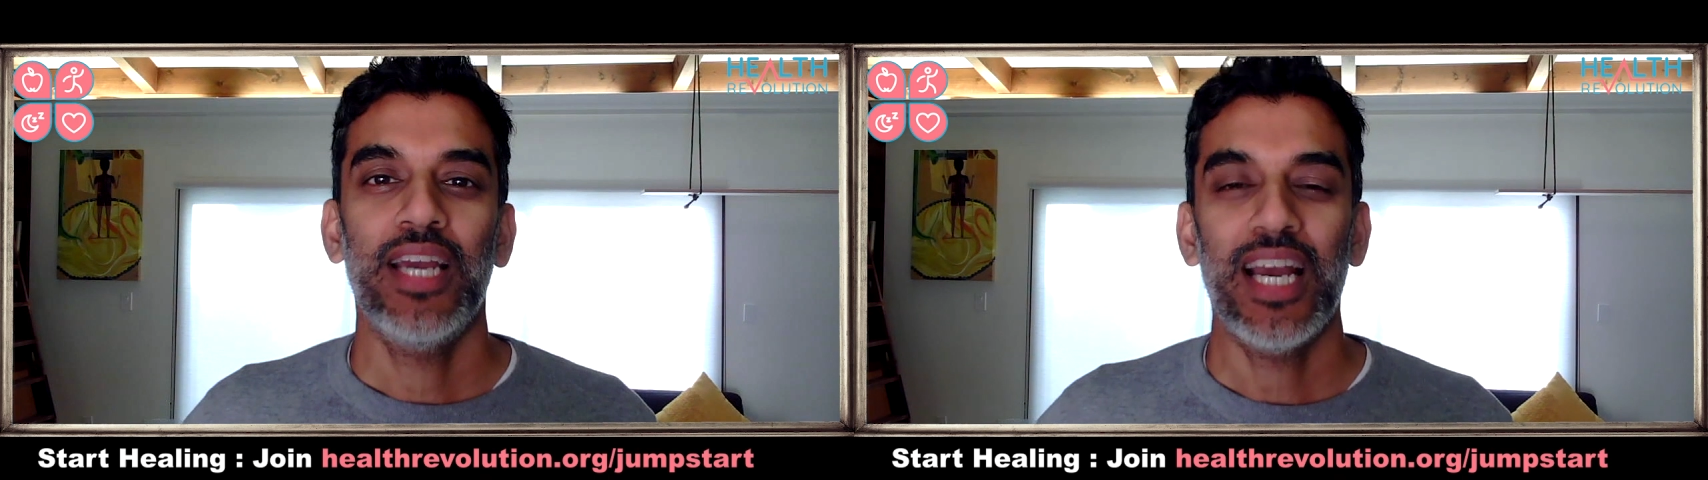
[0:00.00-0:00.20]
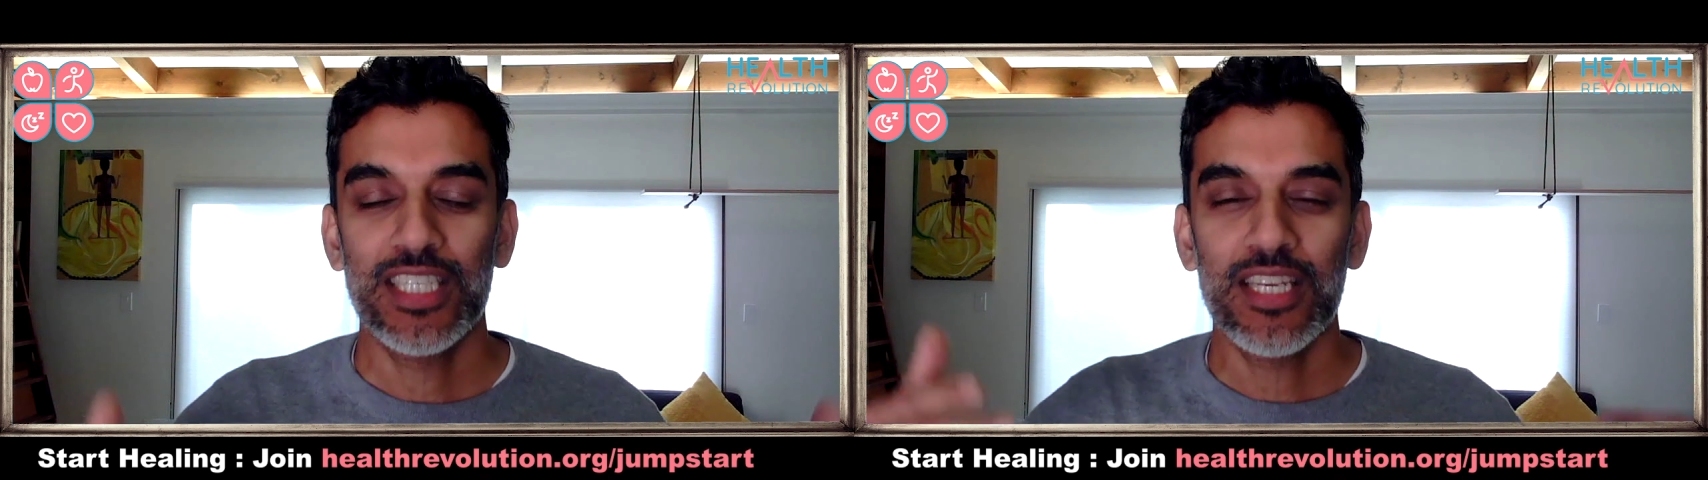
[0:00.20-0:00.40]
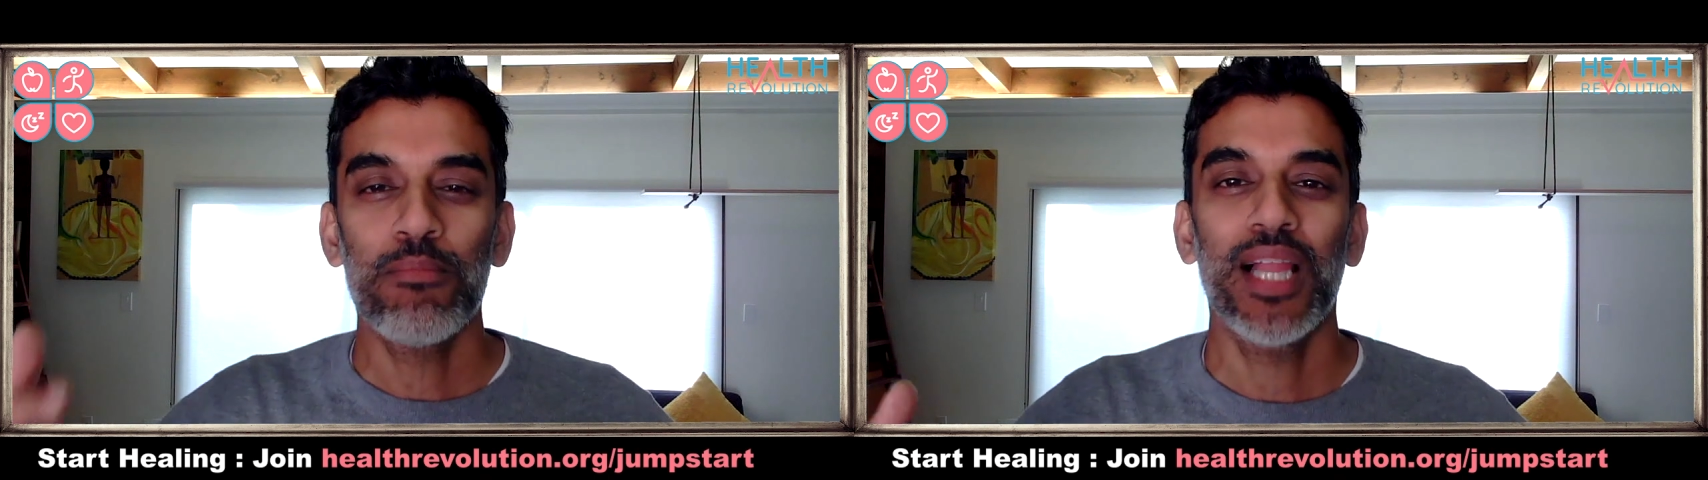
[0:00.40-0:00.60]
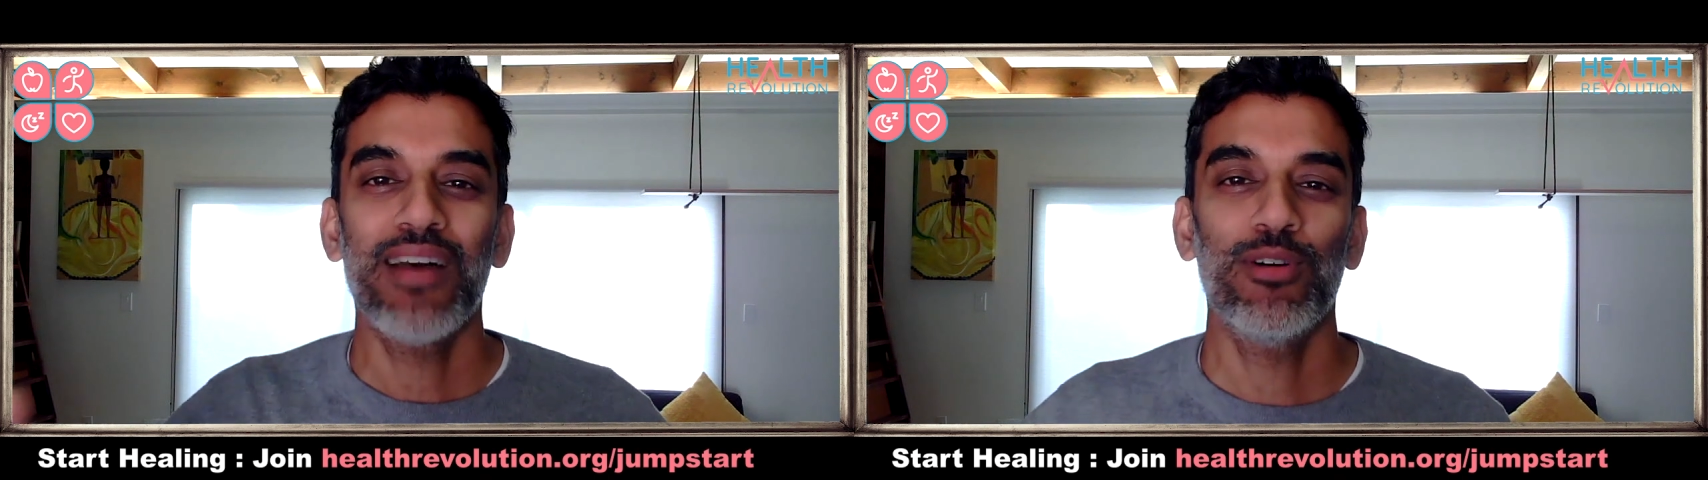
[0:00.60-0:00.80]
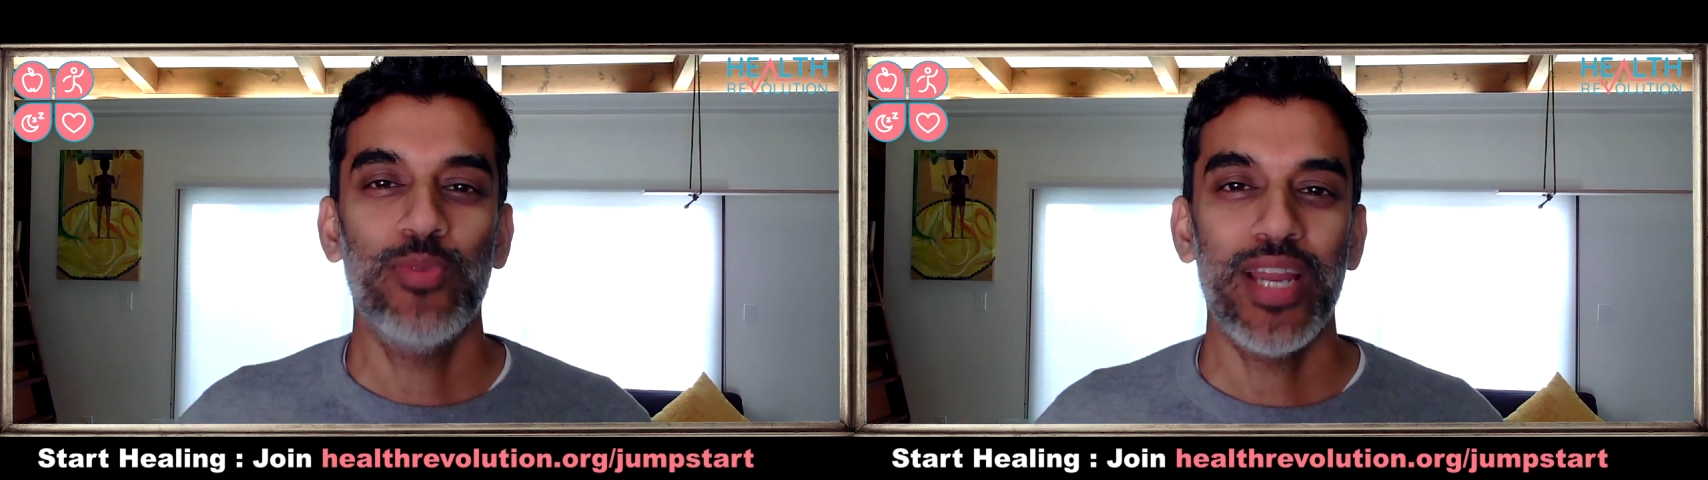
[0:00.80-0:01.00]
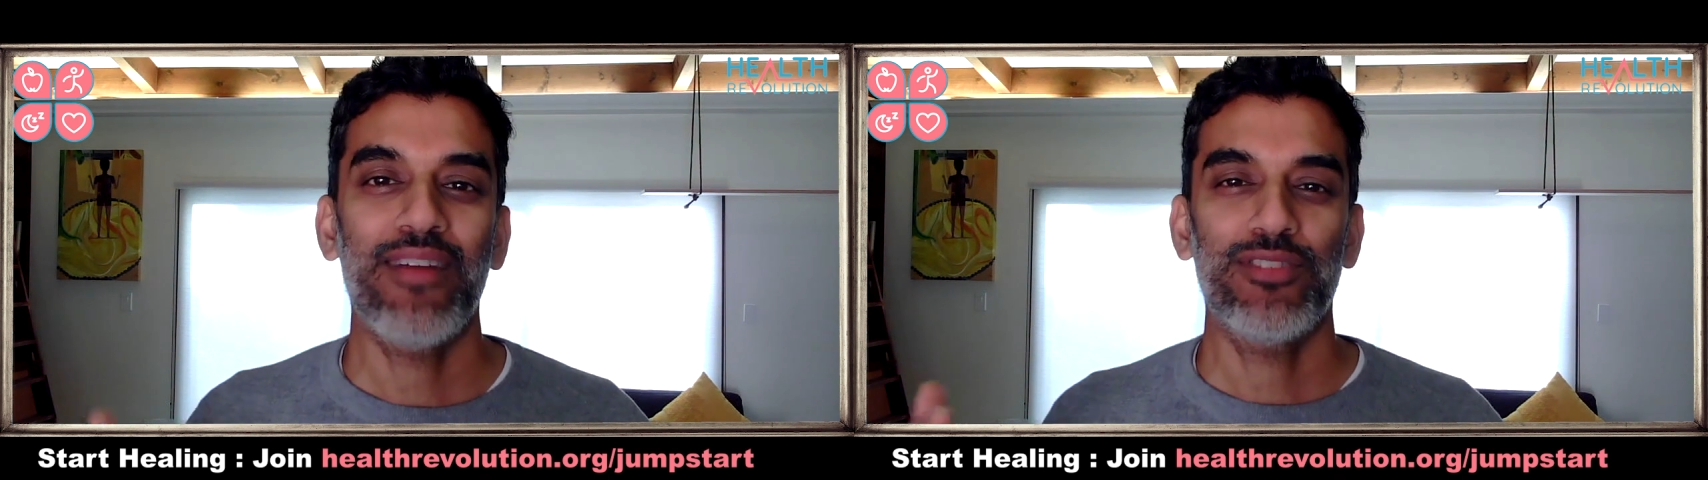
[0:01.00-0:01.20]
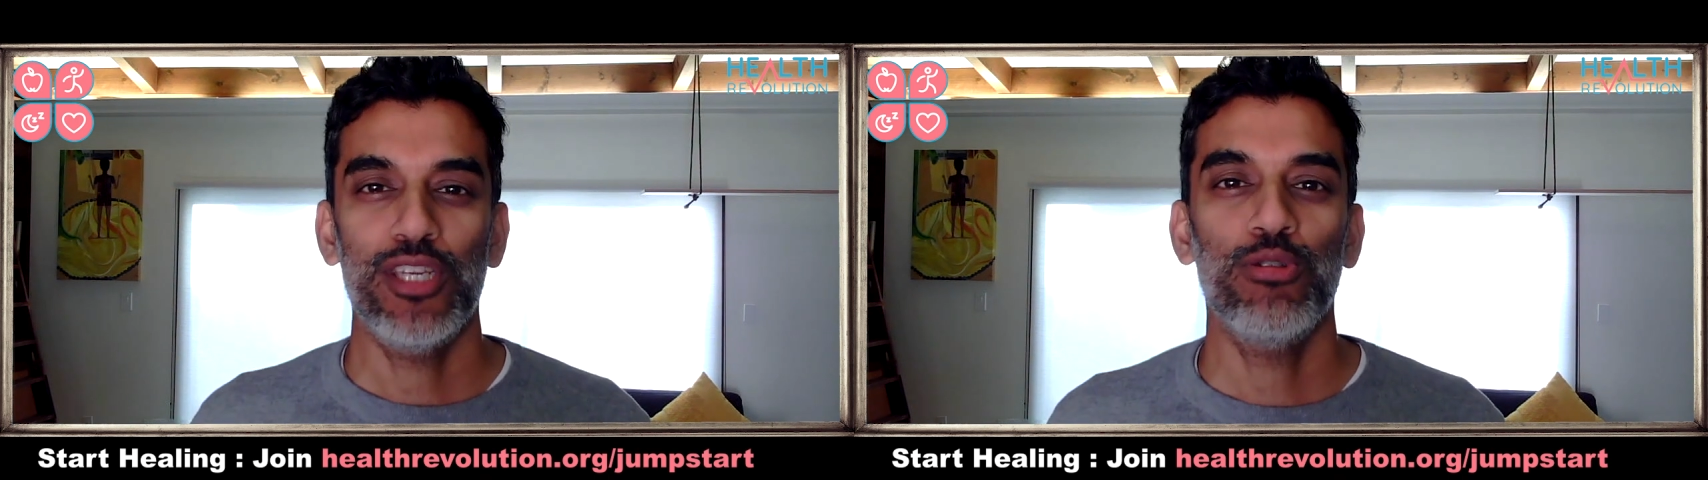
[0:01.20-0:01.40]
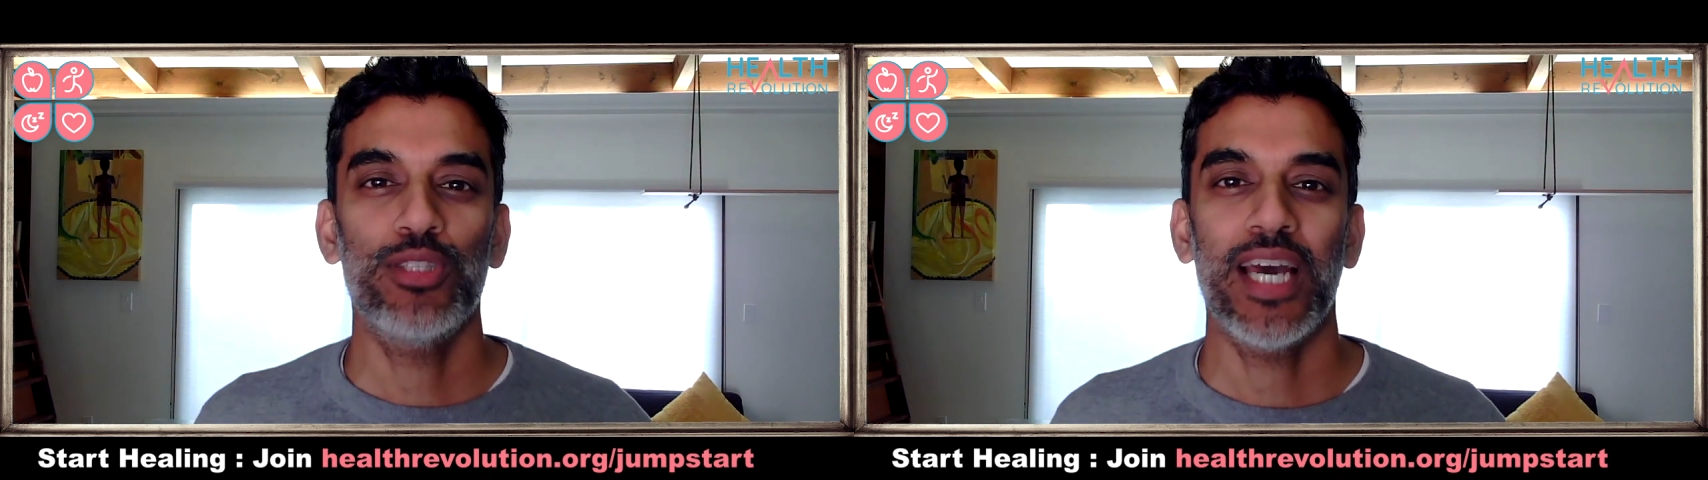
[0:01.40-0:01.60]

at some level, we have to use